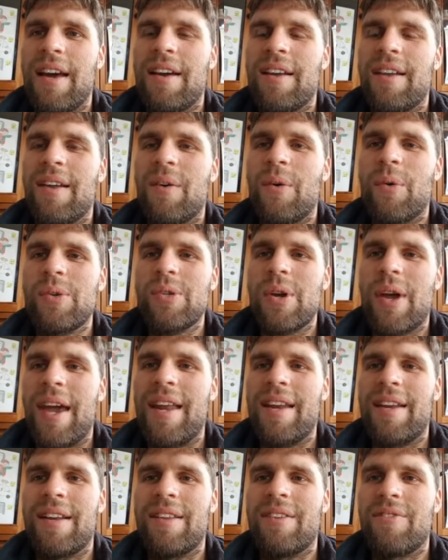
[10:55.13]
Uh, also
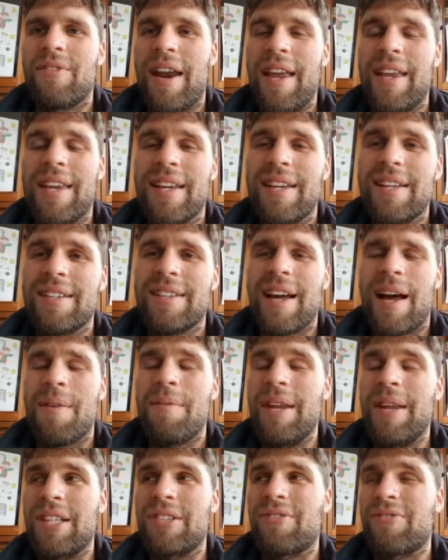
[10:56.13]
had in ranking uh,
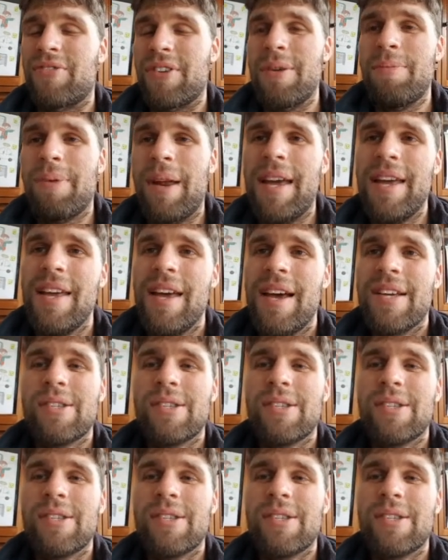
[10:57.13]
next free play.